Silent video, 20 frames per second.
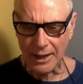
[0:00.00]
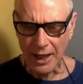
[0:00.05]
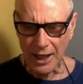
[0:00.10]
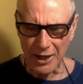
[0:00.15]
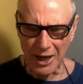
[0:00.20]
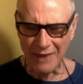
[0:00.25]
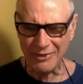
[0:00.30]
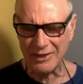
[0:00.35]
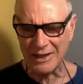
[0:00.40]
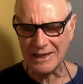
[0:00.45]

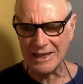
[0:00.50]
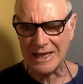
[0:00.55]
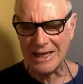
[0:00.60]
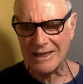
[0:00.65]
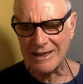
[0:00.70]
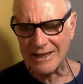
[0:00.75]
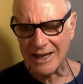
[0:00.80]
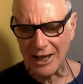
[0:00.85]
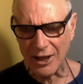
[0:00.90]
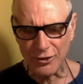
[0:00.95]
not the
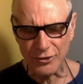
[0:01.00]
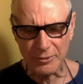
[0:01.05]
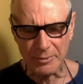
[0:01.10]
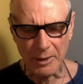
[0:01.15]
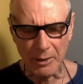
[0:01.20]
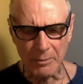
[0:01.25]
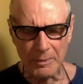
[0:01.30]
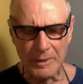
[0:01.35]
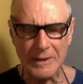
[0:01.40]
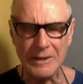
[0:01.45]
details
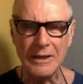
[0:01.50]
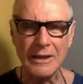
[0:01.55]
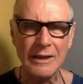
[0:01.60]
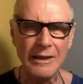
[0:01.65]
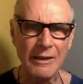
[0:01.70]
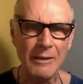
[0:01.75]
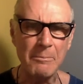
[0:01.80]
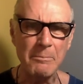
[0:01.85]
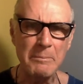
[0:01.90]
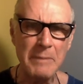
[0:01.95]
about me
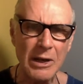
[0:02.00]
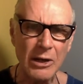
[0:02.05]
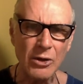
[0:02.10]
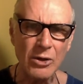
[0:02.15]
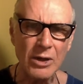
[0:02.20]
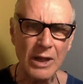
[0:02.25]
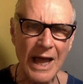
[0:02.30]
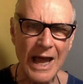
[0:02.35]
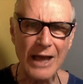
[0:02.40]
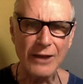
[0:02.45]
that
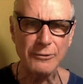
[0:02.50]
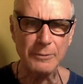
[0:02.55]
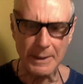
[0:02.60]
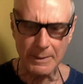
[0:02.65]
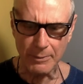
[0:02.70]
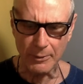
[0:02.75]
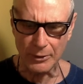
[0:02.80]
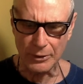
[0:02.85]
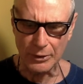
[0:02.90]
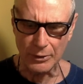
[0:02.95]
middle-class
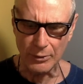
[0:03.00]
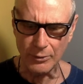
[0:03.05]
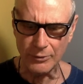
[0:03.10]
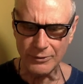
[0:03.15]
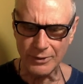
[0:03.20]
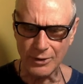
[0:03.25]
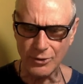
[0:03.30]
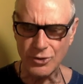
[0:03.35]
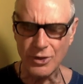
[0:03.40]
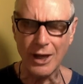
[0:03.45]
people use
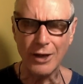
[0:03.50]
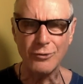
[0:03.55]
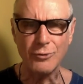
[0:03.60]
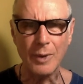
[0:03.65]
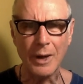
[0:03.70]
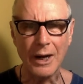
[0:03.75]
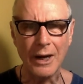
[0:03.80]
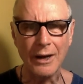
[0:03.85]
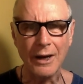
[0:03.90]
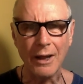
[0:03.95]
to judge
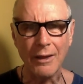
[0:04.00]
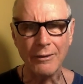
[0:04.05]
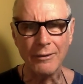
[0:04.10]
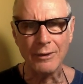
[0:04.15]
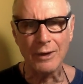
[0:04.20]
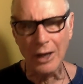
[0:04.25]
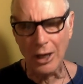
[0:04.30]
one another: